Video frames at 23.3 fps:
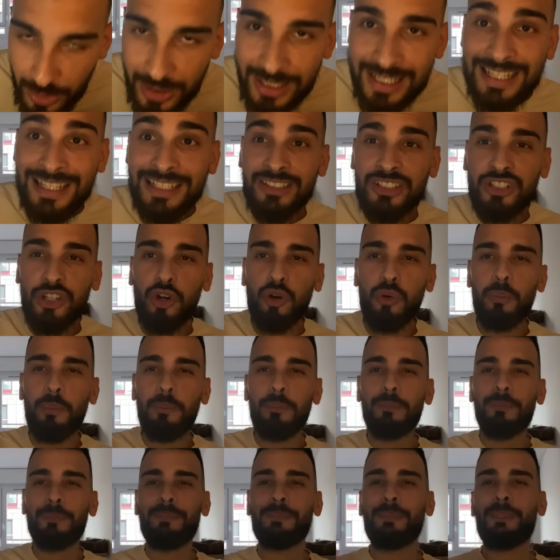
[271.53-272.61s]
5, 5, 5, 5, 5, 5, 5, let's go.
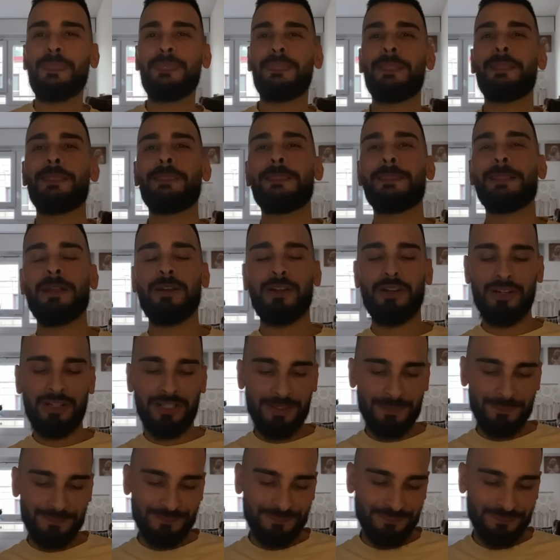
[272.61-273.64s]
Okay.